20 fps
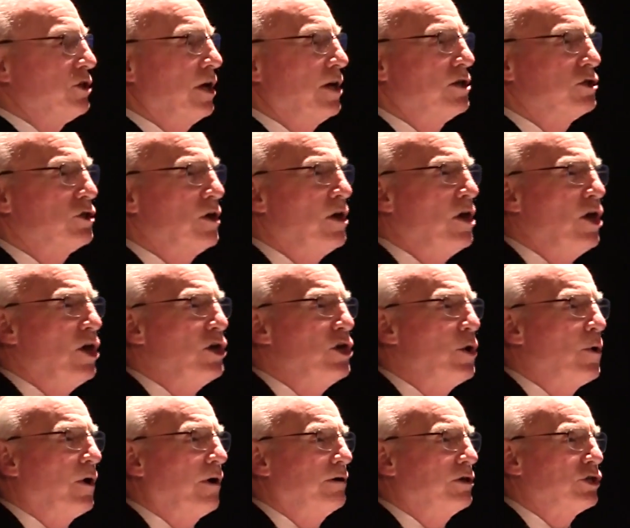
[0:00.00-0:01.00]
says
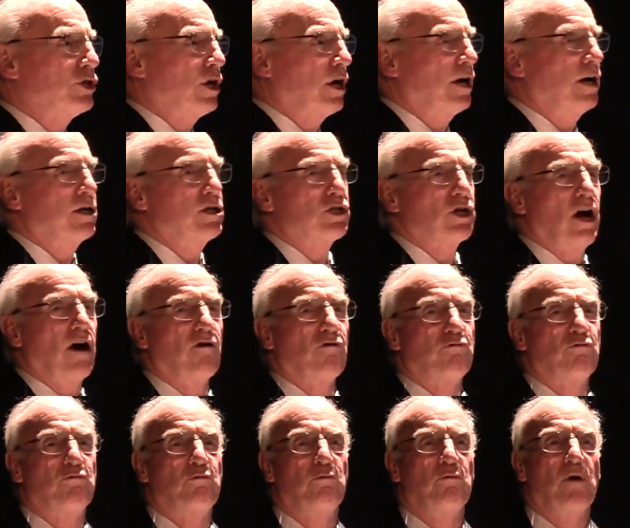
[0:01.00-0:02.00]
you are in charge
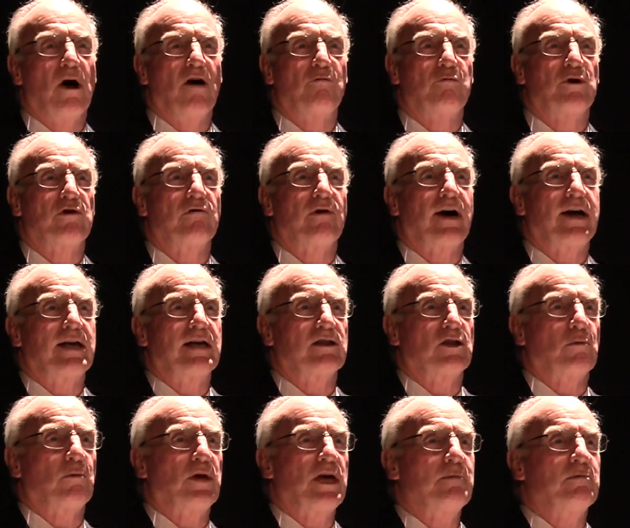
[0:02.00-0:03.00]
of
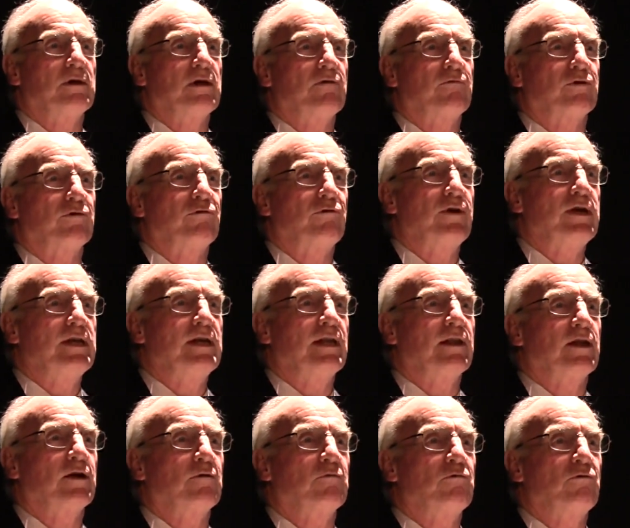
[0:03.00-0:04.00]
providing the people, for
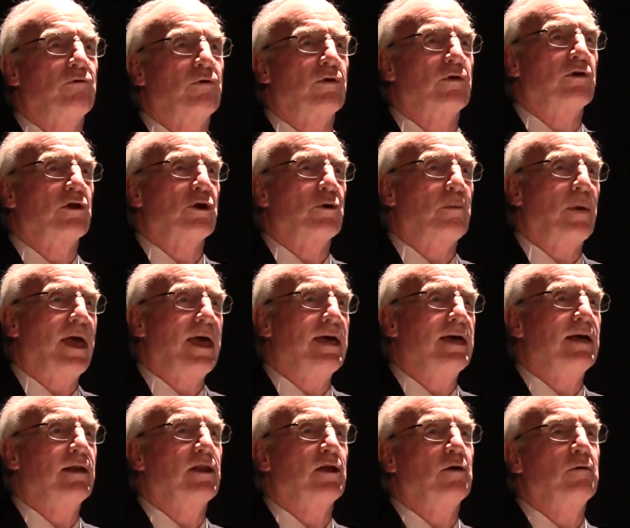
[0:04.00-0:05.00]
feeding them, for their
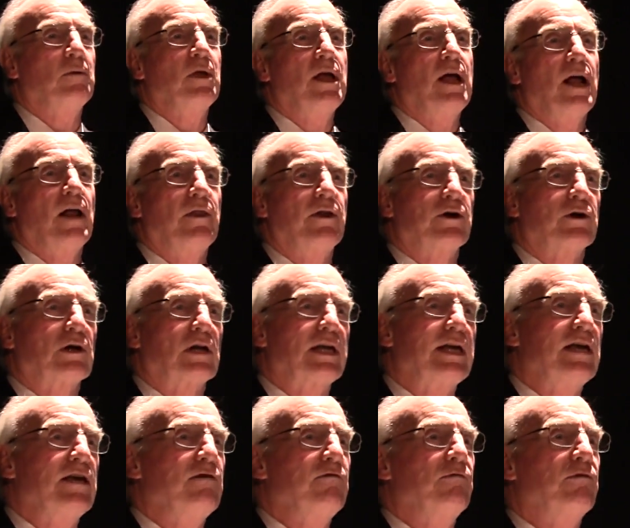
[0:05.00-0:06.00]
paying them, their
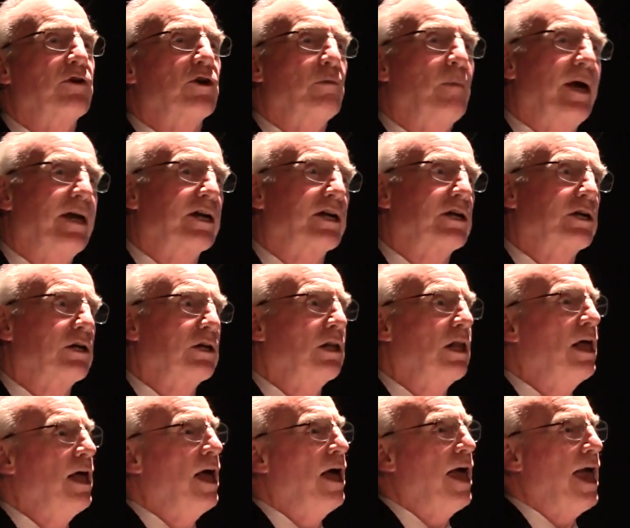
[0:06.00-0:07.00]
leave, their
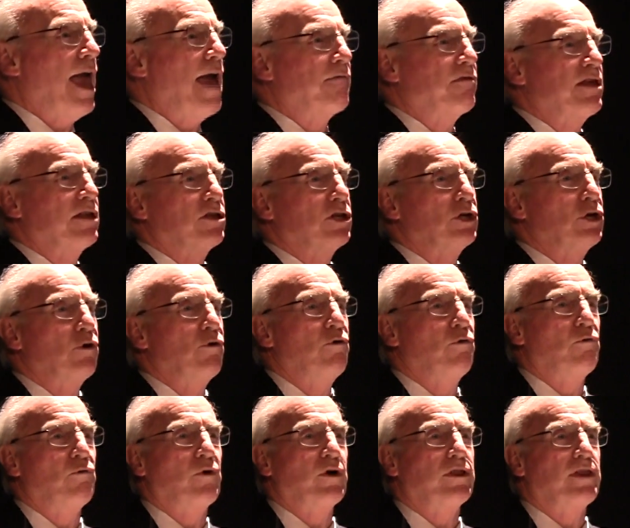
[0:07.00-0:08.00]
medical, everything to
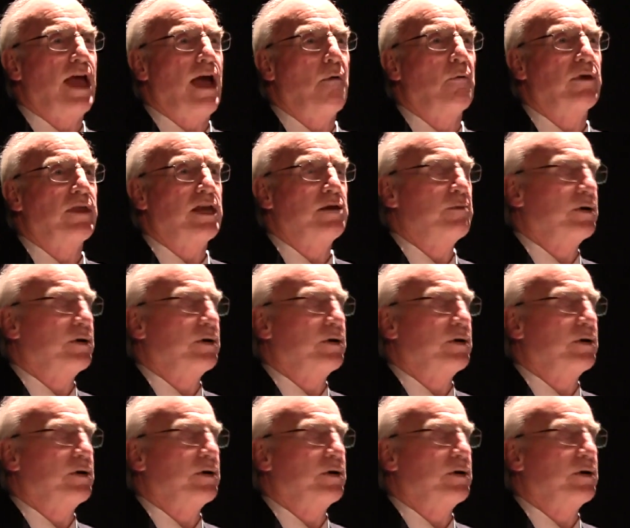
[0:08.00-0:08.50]
do with